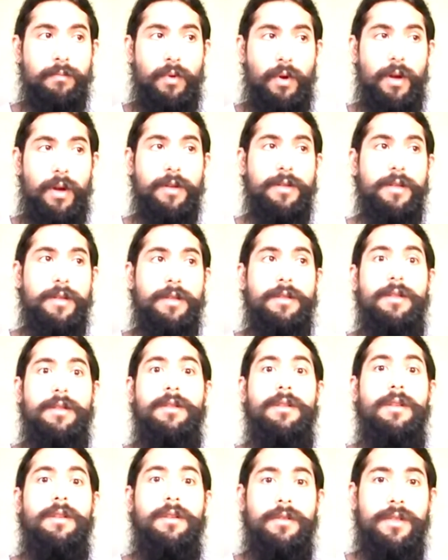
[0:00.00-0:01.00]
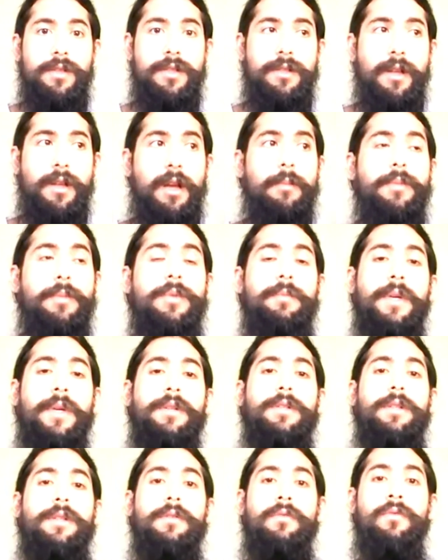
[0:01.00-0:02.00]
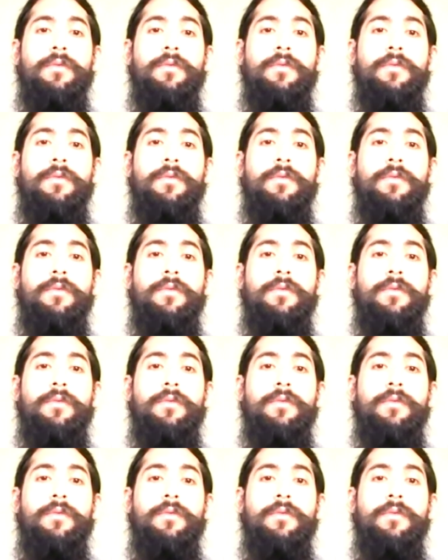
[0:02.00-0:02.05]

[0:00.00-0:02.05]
process, a, uh, a, uh, steps basically